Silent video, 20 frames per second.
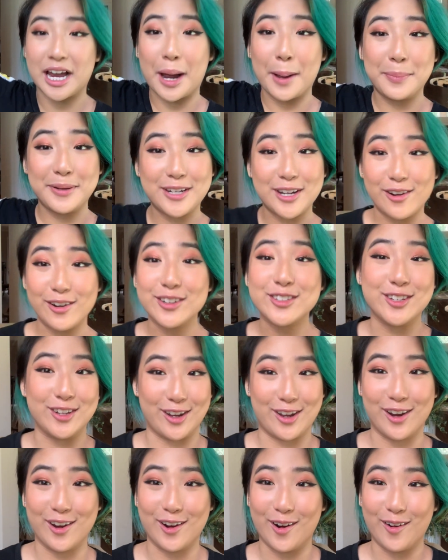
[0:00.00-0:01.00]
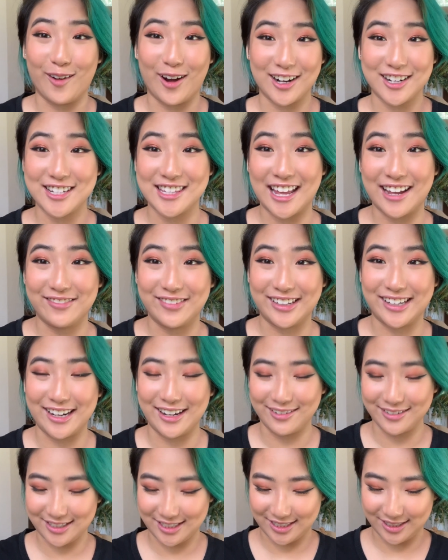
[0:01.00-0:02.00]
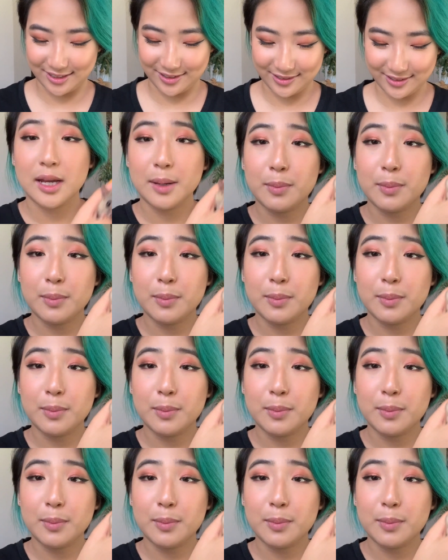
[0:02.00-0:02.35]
up here so you can go watch that video too.